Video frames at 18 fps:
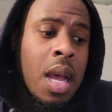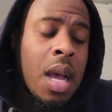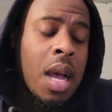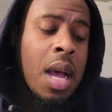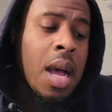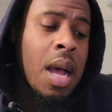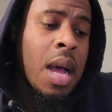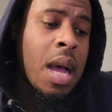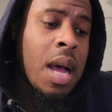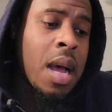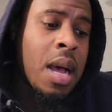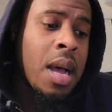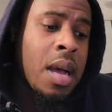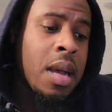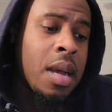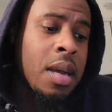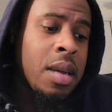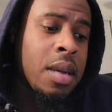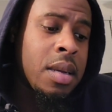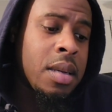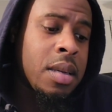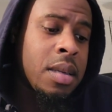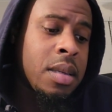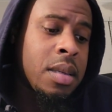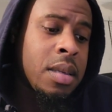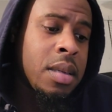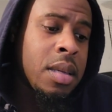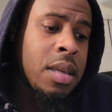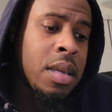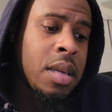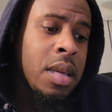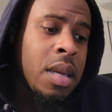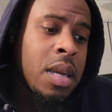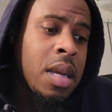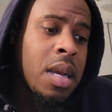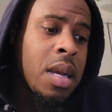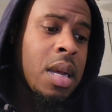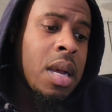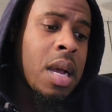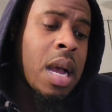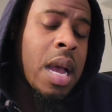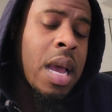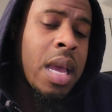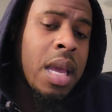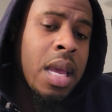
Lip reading: Uh, I